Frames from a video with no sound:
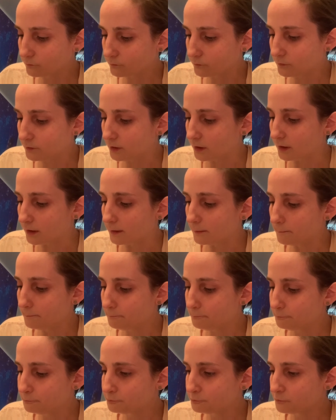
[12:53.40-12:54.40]
Yeah.
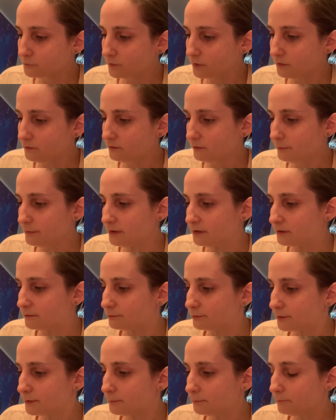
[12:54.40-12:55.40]
It's something
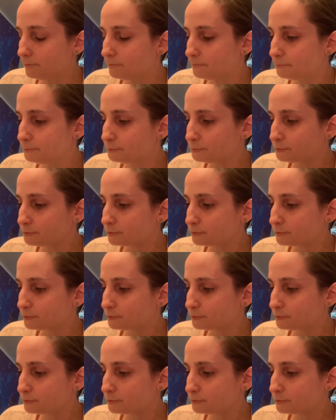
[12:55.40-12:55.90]
different. Yeah.